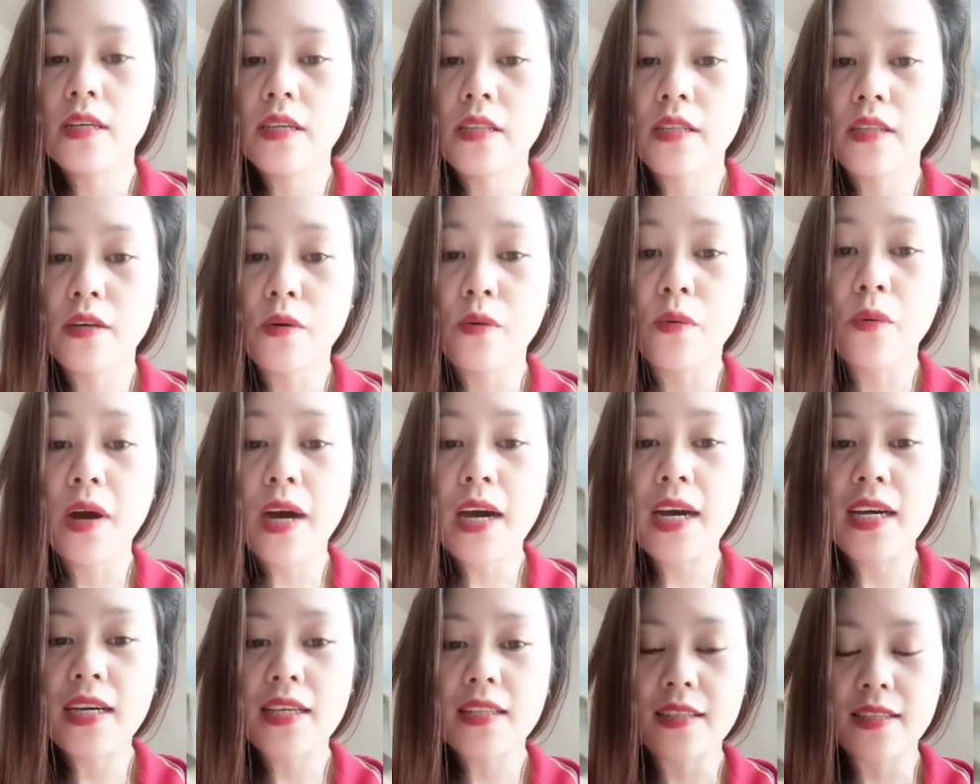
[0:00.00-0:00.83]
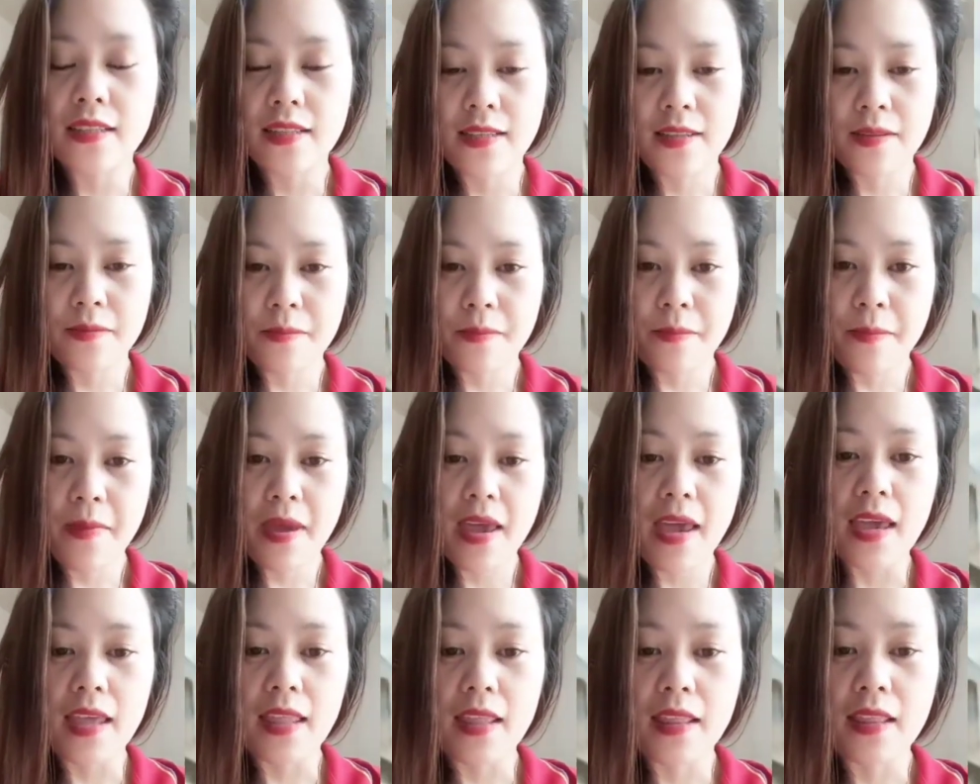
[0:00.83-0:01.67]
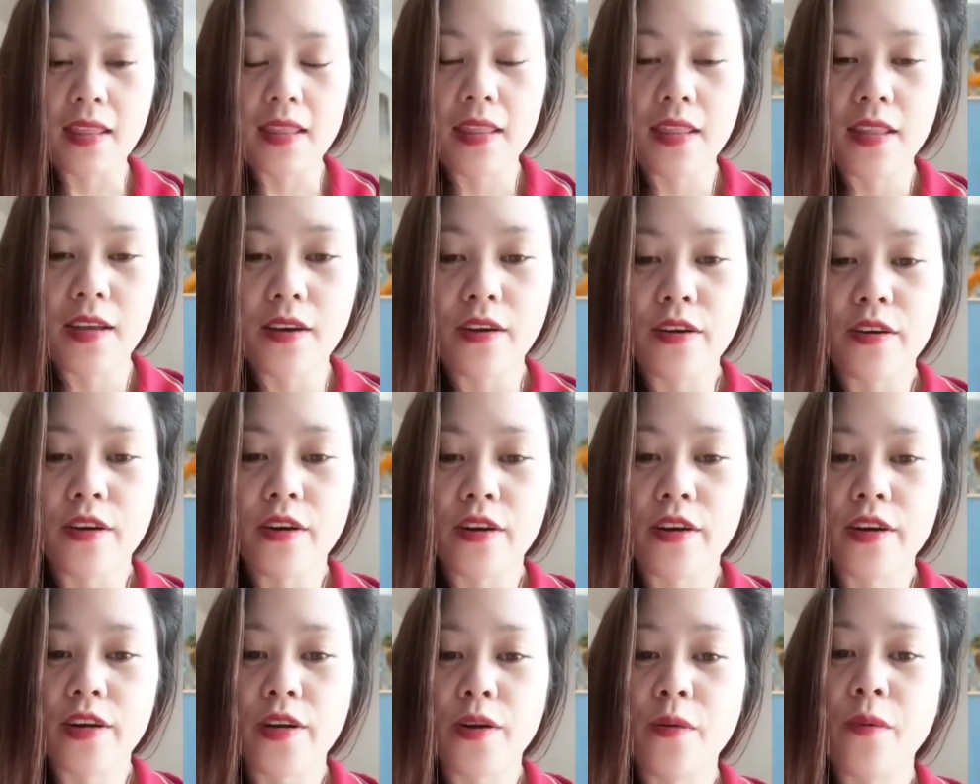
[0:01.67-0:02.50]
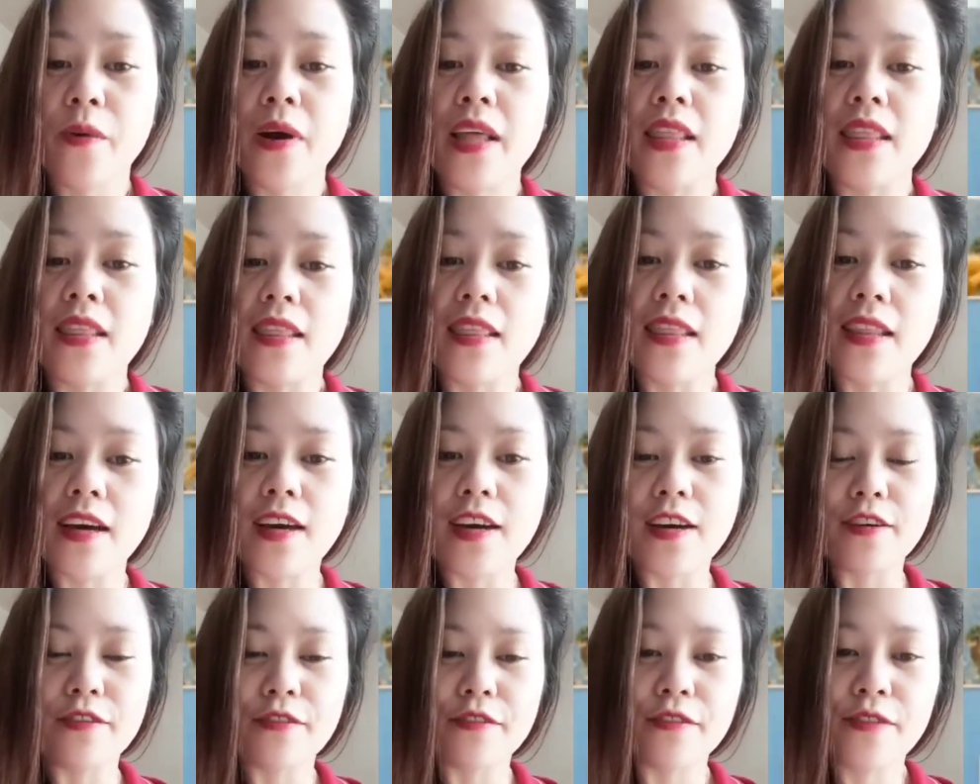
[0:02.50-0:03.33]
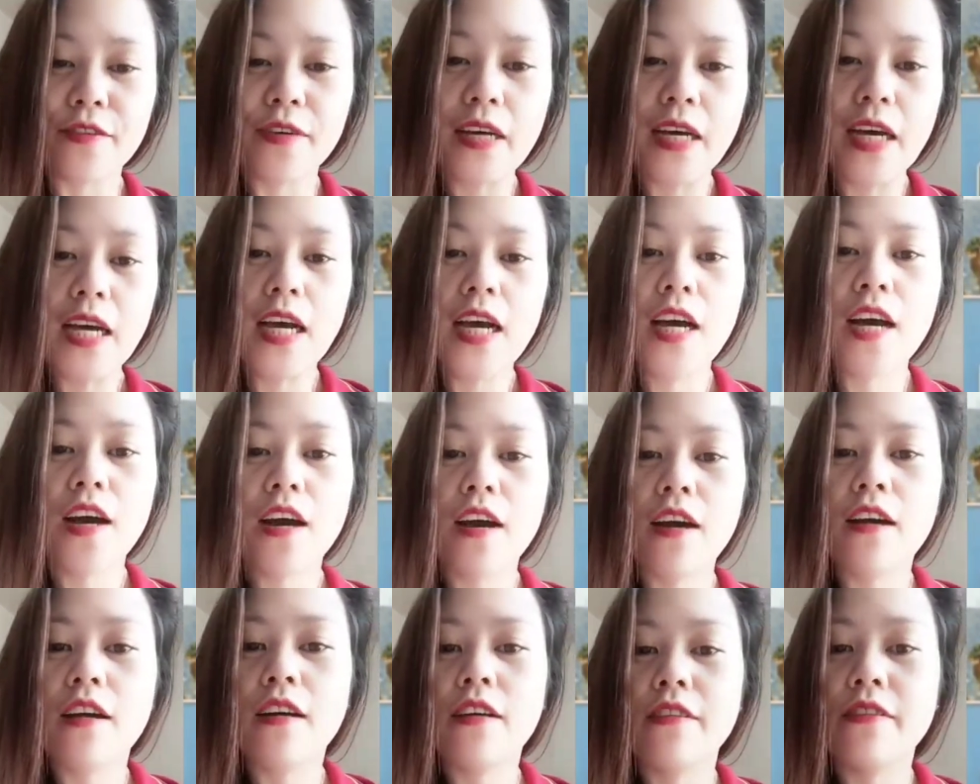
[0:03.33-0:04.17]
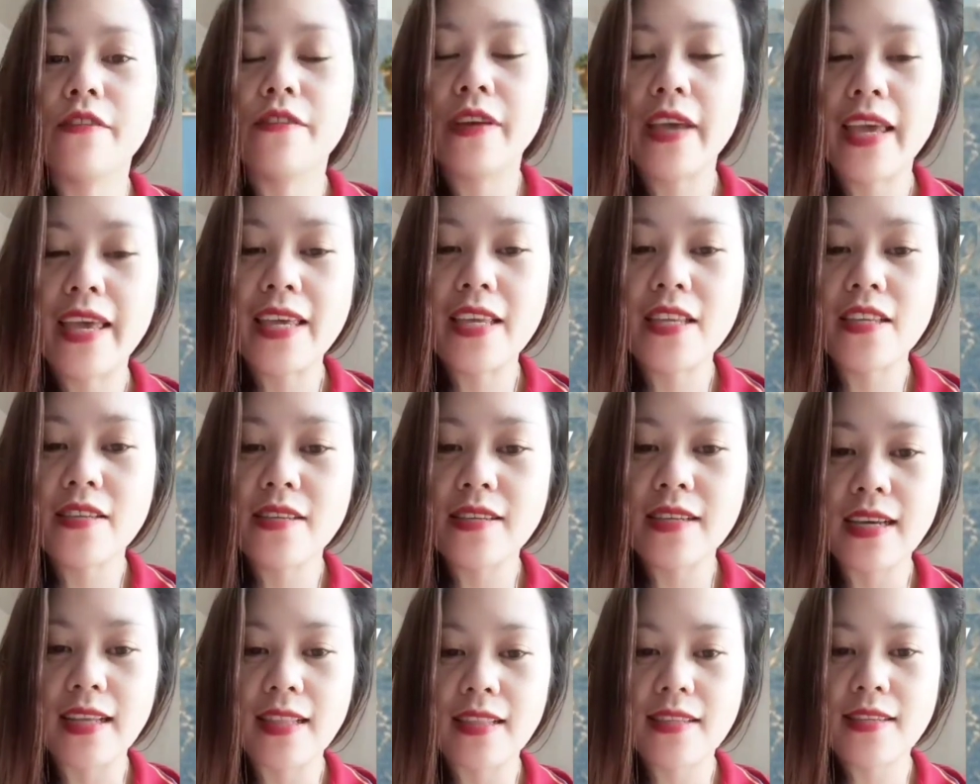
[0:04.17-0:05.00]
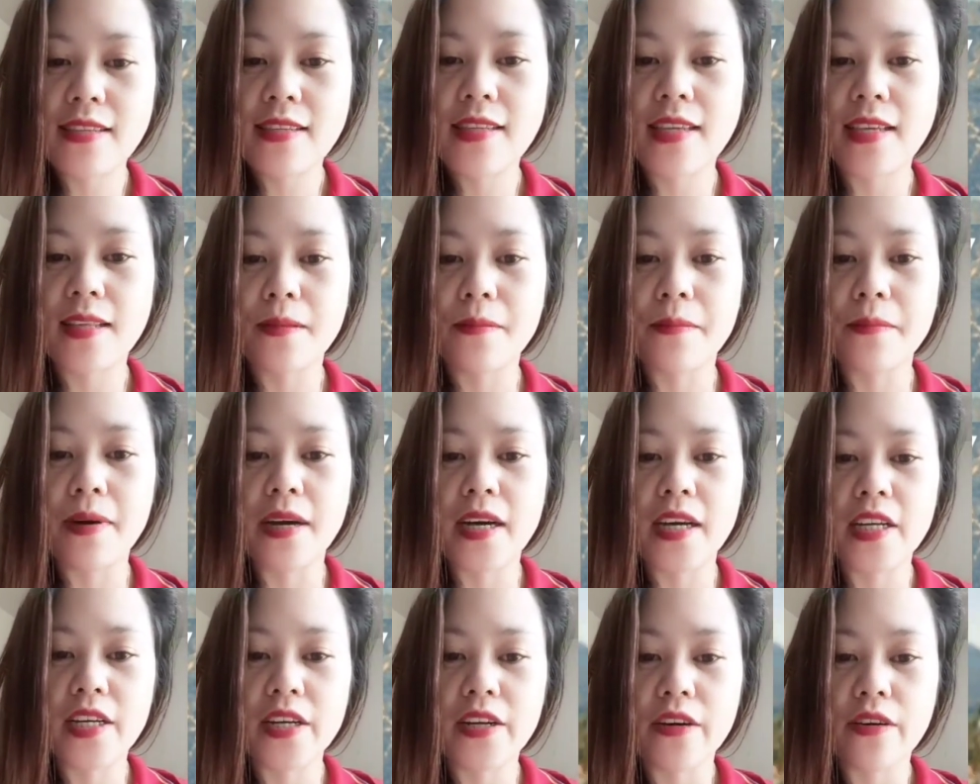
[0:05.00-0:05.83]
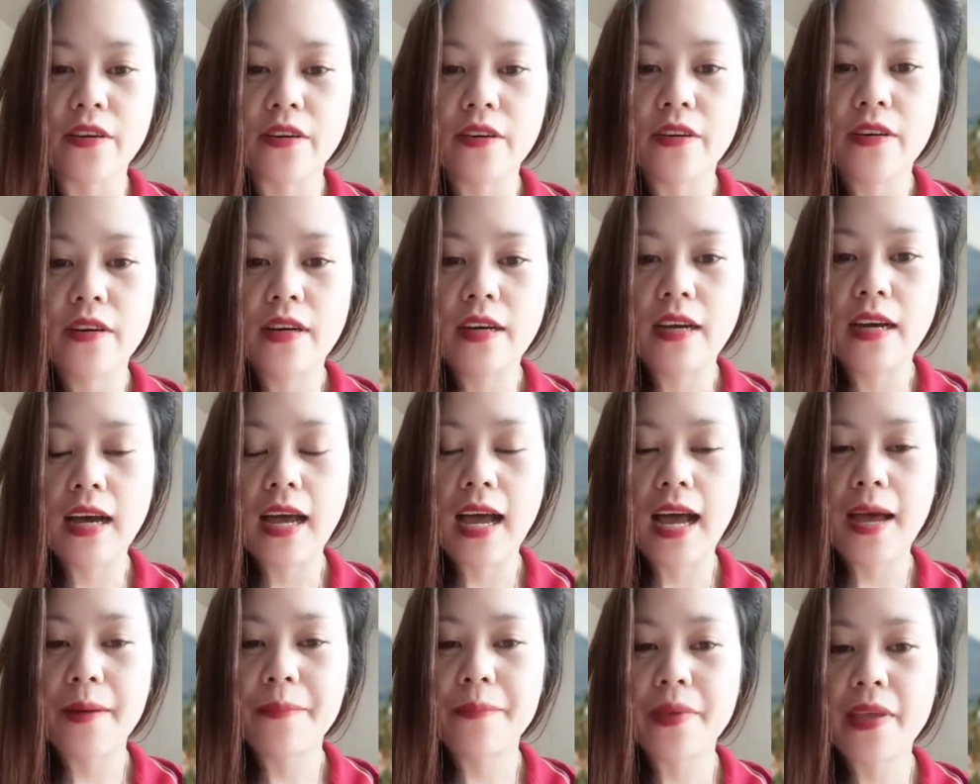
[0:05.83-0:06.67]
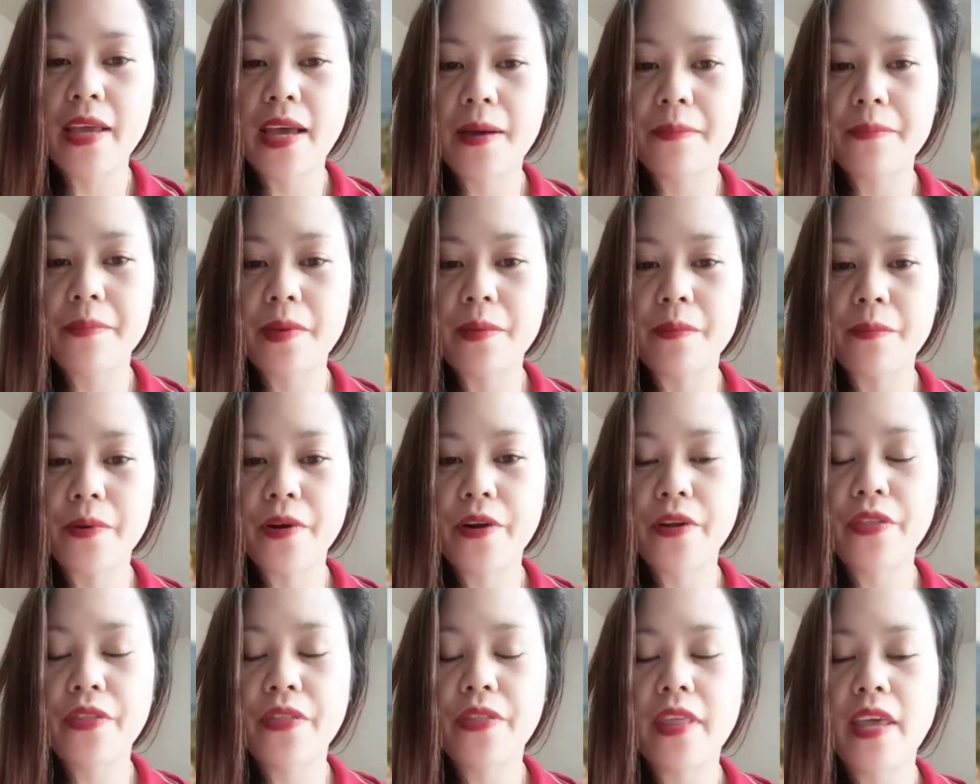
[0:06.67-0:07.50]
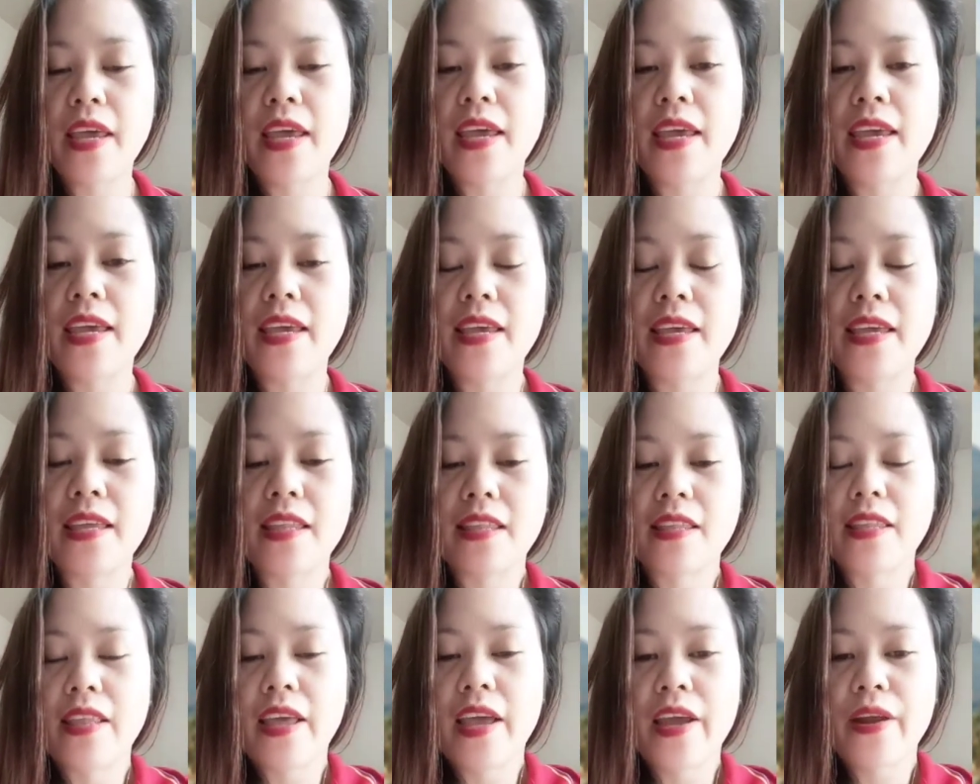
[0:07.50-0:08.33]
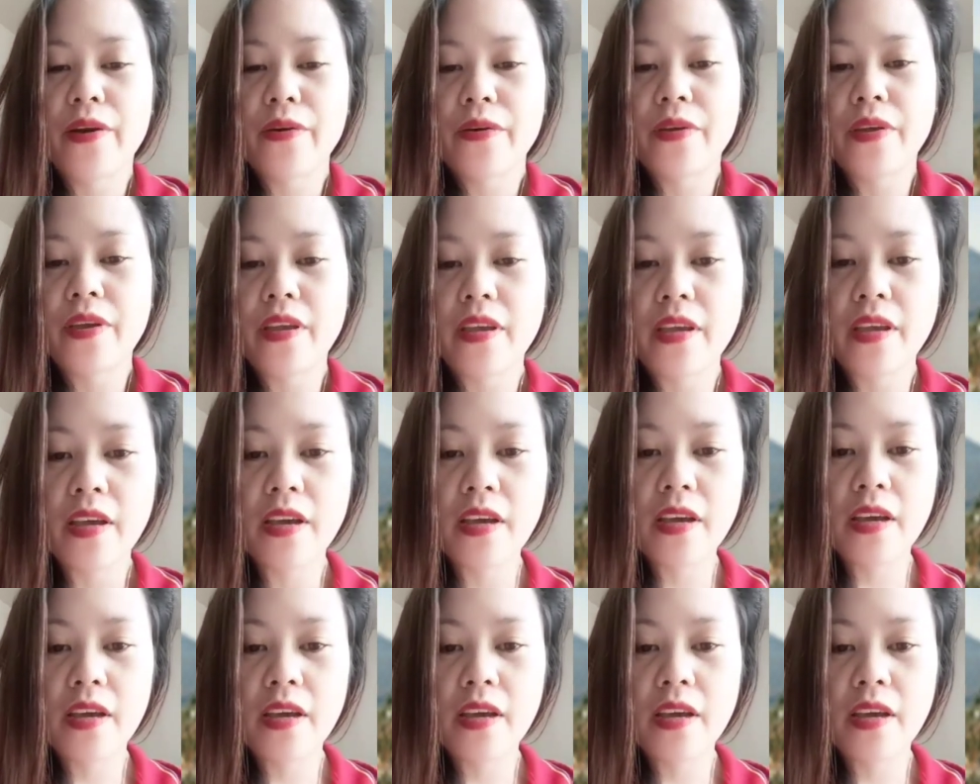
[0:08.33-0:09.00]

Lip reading: the one man or the one love of Angel Silvano. Happy happy birthday, Terry.